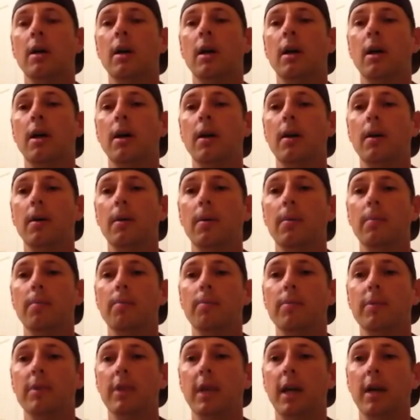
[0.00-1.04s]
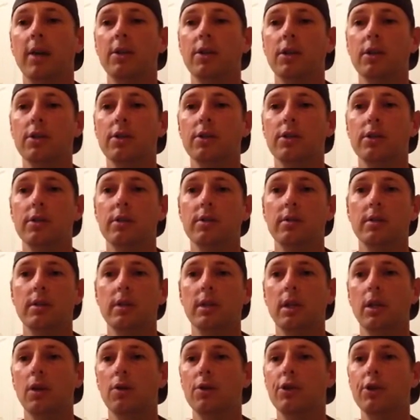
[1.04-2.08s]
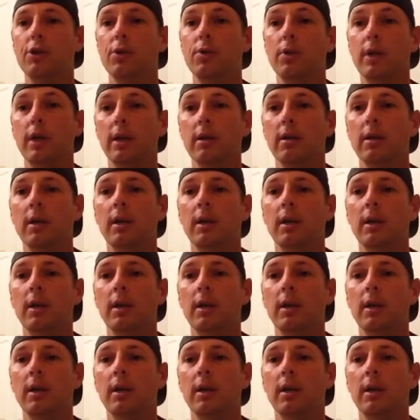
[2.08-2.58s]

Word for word: um, not just, you know, shooting.